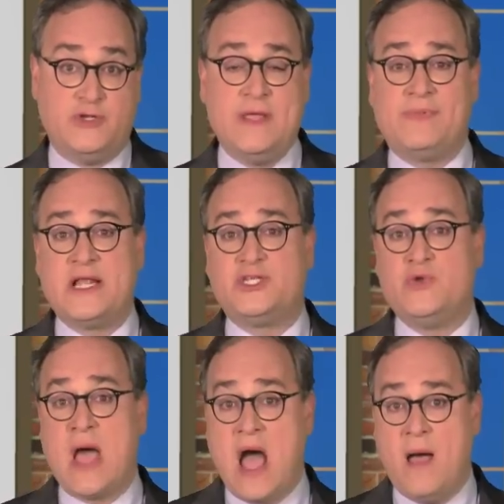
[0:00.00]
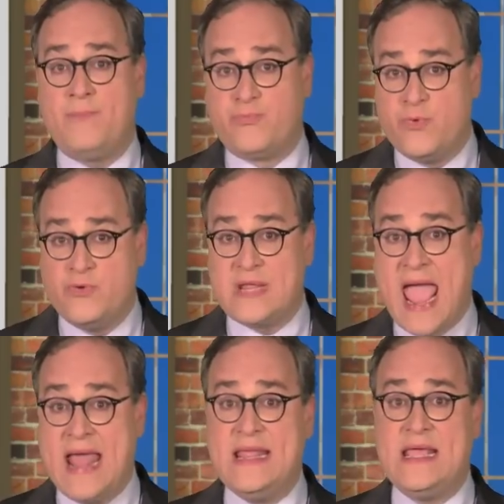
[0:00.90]
She plans to uproot
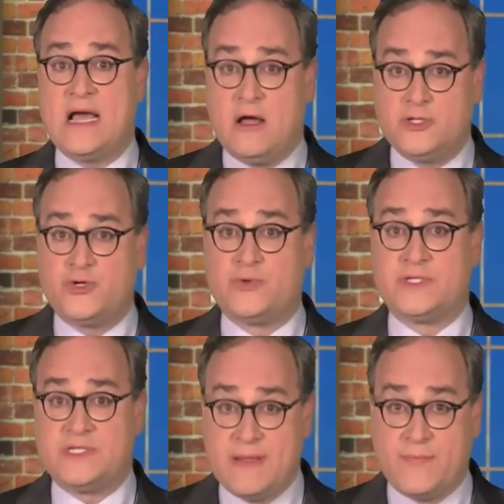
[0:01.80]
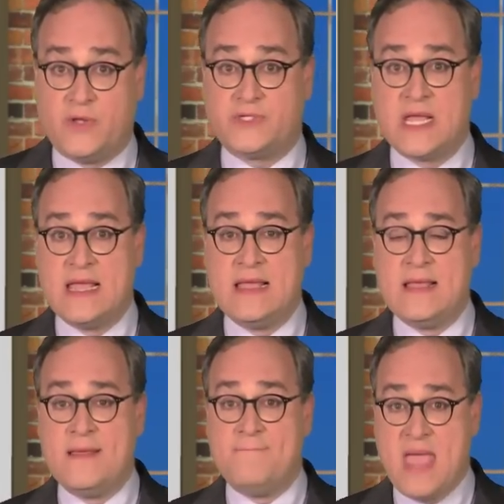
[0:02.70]
any cultural symbols
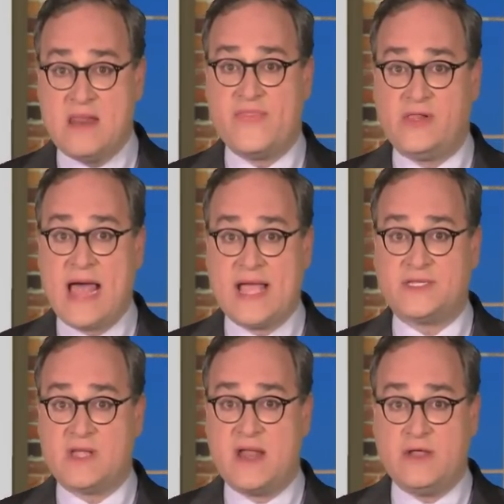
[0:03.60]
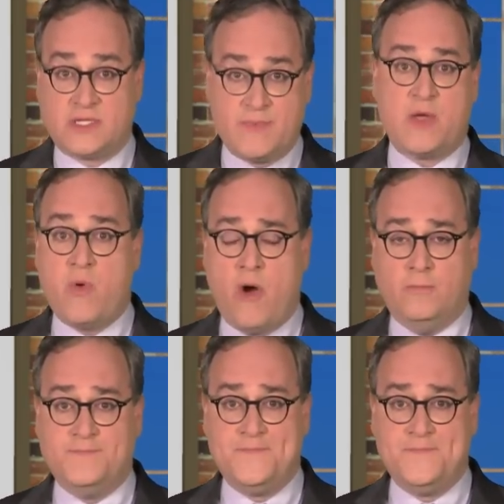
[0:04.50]
made in the last nine years. Let me quote.